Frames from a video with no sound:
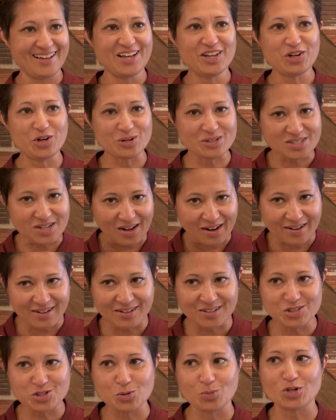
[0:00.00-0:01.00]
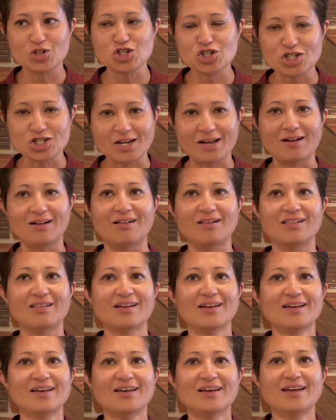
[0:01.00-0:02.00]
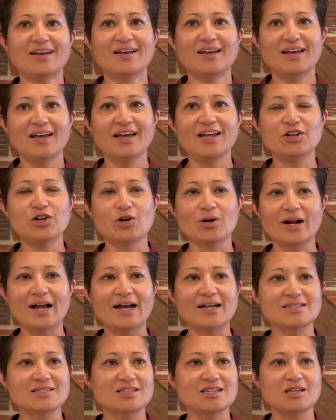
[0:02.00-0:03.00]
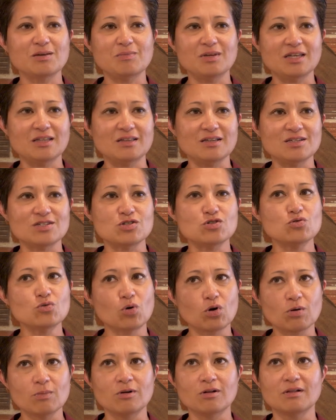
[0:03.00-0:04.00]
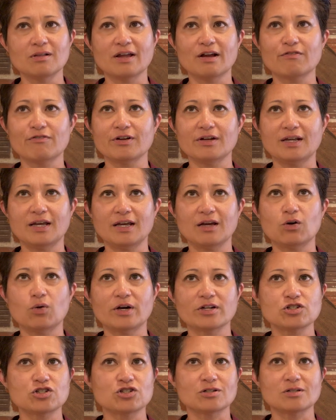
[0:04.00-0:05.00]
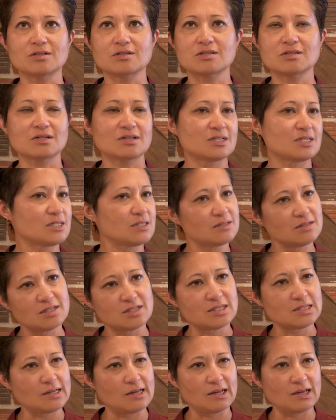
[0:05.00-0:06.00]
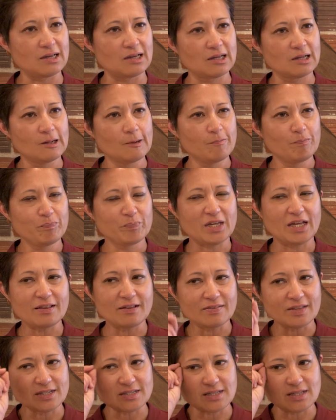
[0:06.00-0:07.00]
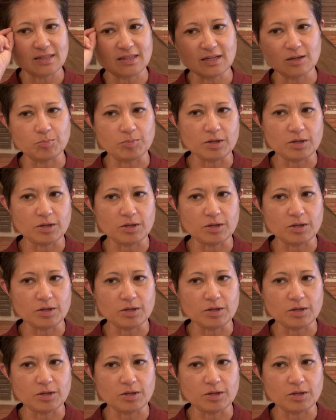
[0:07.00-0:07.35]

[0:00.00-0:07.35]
You're talking to a shell. and you're asking me these normal everyday questions. And it's like, I think that's the thing.